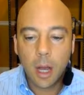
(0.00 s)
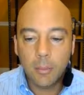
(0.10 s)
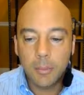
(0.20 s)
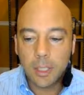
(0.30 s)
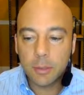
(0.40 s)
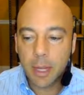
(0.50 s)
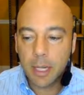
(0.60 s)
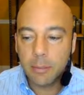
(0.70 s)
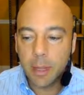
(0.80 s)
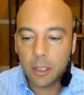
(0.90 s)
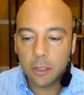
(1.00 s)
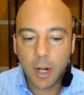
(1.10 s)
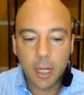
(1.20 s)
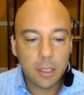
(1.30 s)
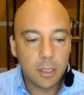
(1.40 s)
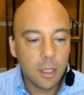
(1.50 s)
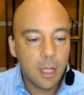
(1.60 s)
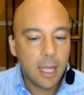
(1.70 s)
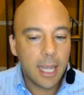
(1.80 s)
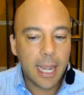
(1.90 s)
this is my email address.
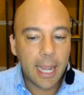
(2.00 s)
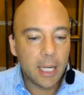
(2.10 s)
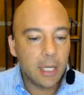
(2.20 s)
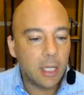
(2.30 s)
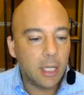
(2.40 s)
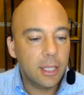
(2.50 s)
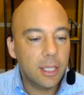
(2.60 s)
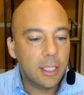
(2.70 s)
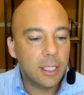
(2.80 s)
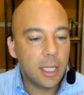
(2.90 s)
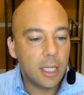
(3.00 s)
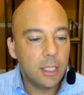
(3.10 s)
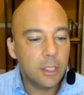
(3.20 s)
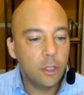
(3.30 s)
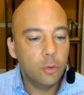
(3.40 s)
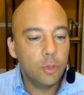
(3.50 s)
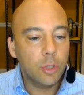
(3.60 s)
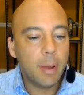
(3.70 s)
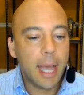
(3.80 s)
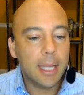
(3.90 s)
And this is the user
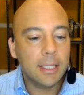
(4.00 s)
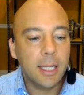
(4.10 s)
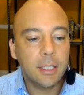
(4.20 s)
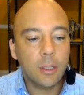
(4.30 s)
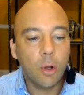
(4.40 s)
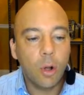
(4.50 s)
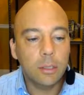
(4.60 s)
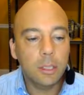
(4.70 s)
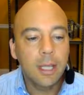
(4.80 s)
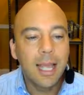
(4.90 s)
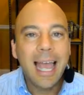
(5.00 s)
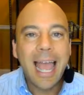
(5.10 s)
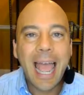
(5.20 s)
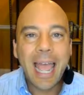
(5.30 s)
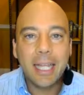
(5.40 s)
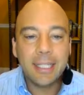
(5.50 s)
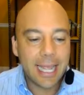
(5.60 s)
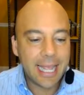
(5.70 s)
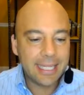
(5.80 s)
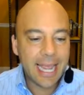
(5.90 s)
pass. And it's called,
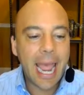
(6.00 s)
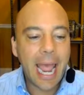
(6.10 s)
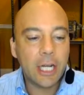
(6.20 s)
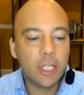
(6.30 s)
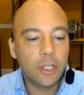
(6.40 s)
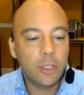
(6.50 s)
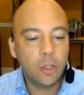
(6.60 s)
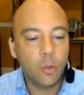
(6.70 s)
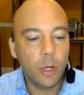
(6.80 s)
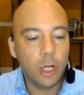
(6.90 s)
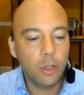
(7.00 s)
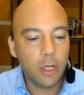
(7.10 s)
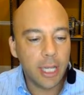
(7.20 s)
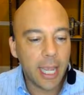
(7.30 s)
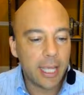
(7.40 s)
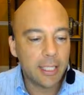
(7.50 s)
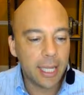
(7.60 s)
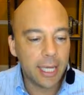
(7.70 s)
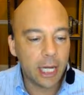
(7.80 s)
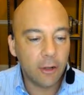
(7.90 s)
it's hashed. So what you're looking at is
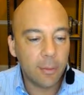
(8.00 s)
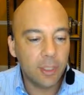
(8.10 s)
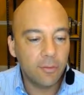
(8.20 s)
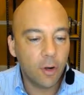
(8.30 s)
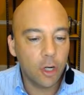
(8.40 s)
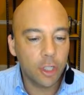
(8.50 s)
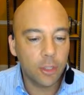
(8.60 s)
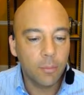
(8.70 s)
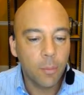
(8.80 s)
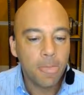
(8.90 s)
like an encrypted version